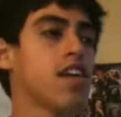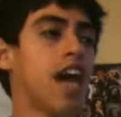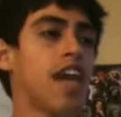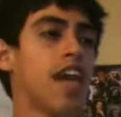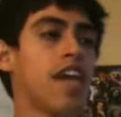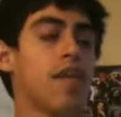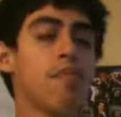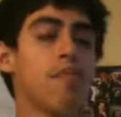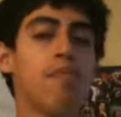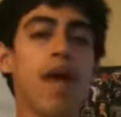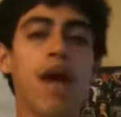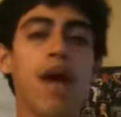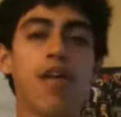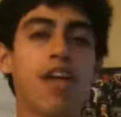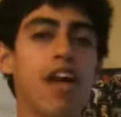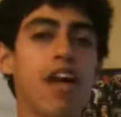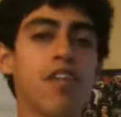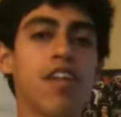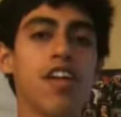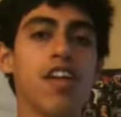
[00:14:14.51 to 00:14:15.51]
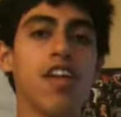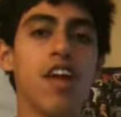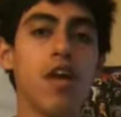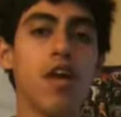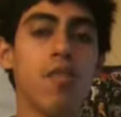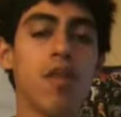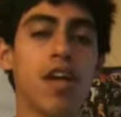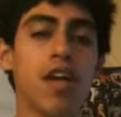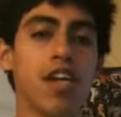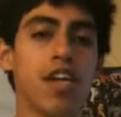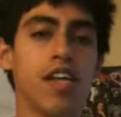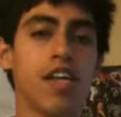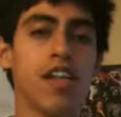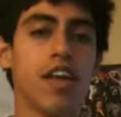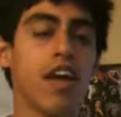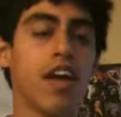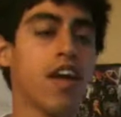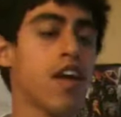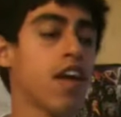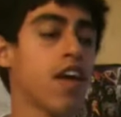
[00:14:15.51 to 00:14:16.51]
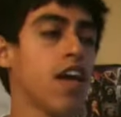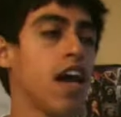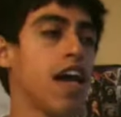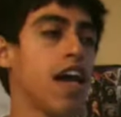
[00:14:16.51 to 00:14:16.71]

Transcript: I didn't bow down to nobody in there.